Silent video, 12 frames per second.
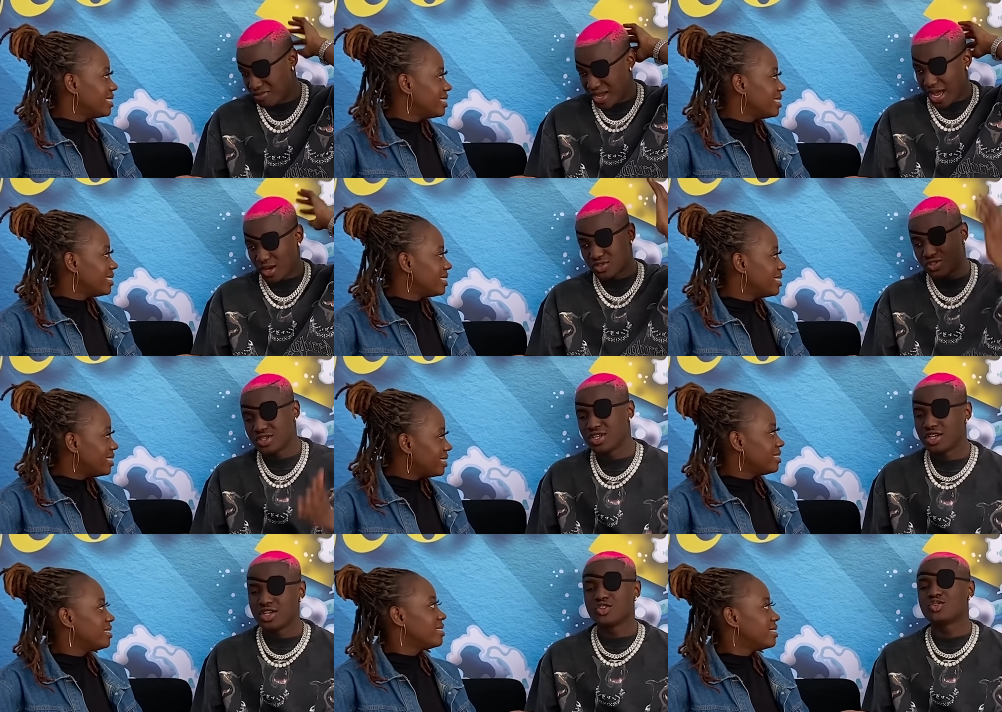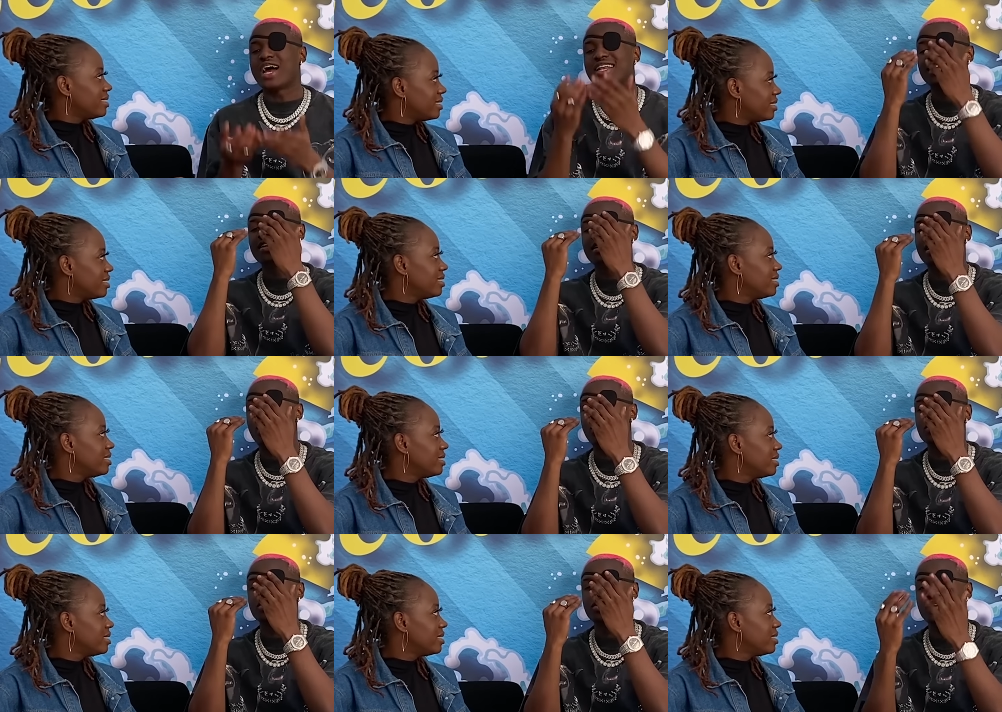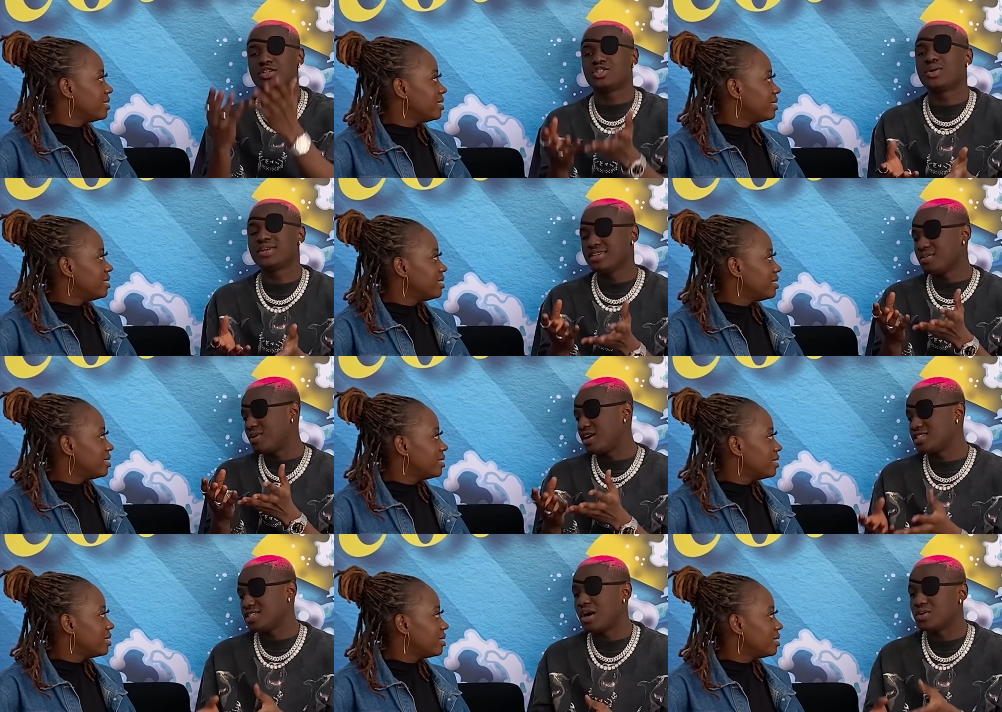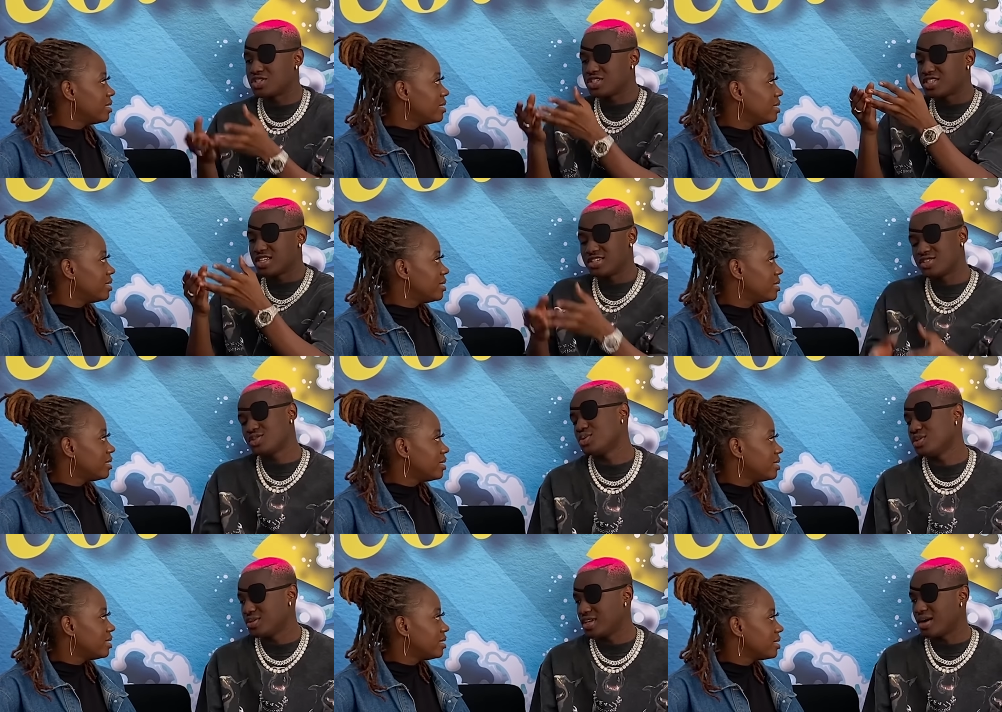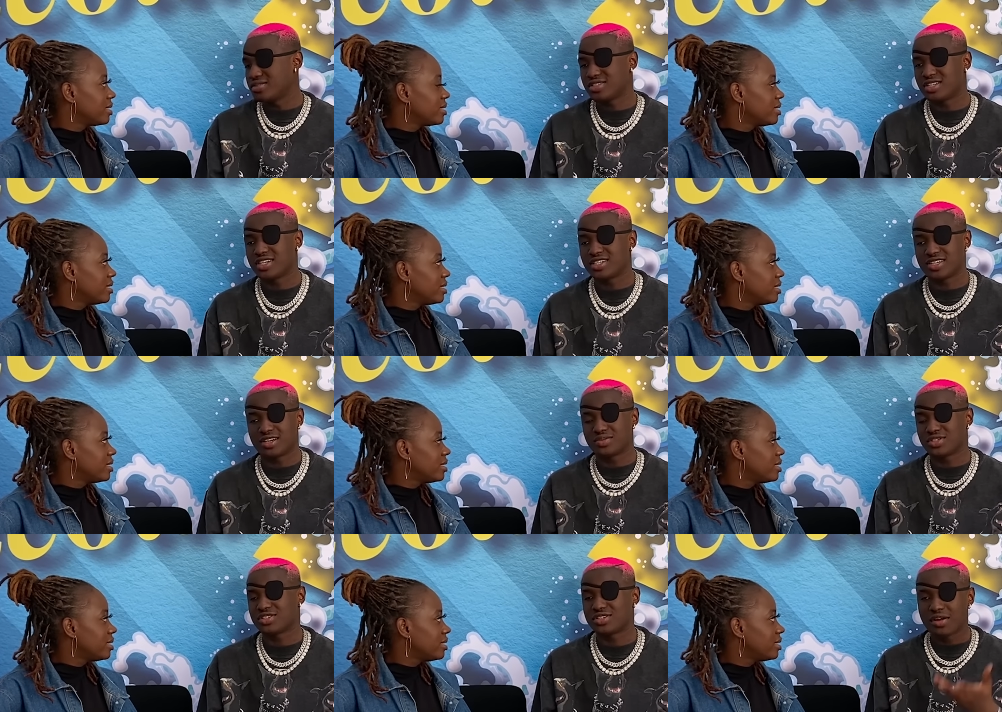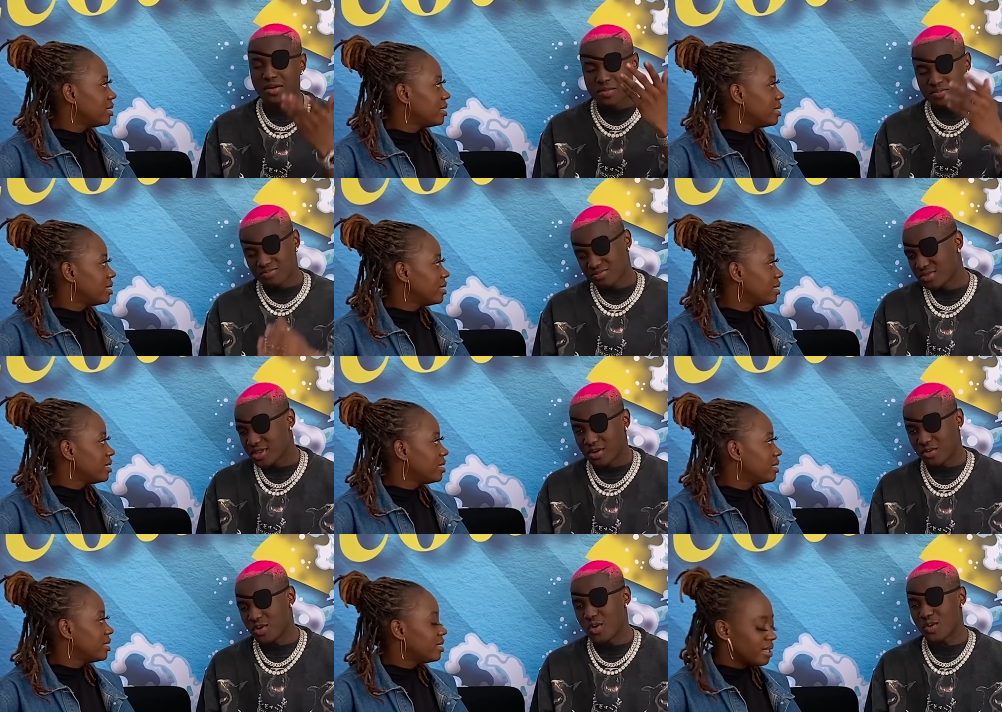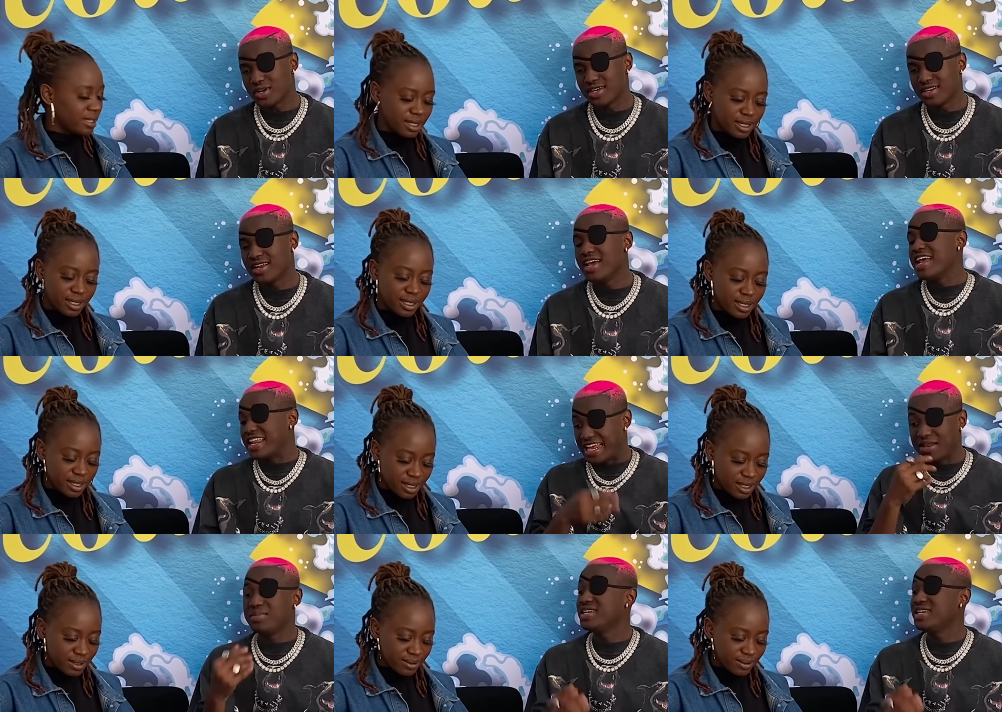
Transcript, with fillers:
Speaker 1: of my house, mm. so I didn't. I was not joining the party. I was just in the studio downstairs, and I was just recording. Then